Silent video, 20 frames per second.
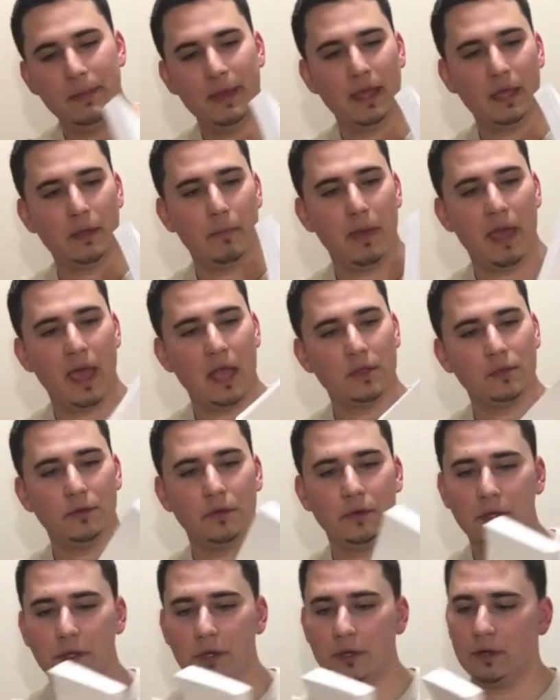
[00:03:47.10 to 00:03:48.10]
Big
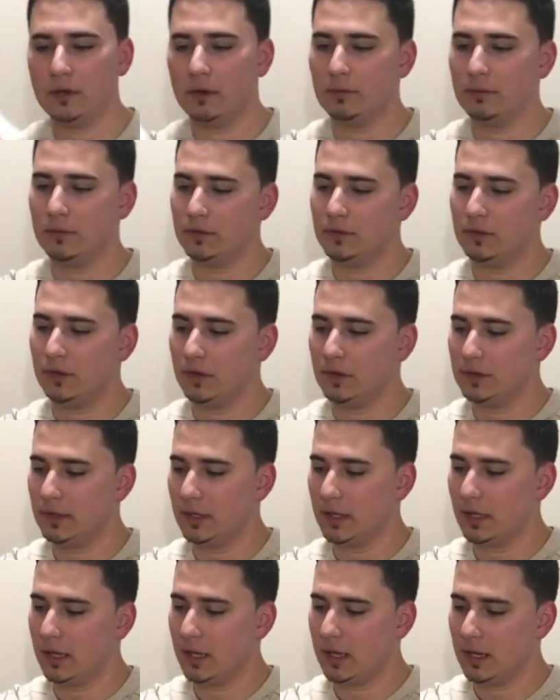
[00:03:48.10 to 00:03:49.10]
manual here, almost looks
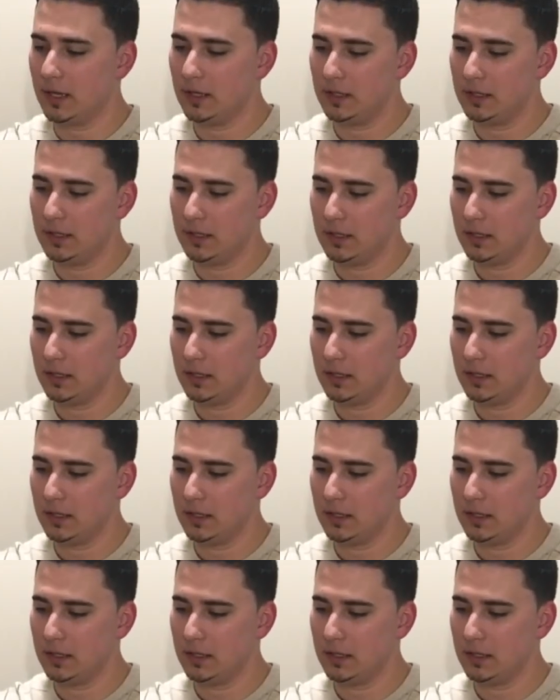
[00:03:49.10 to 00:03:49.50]
like a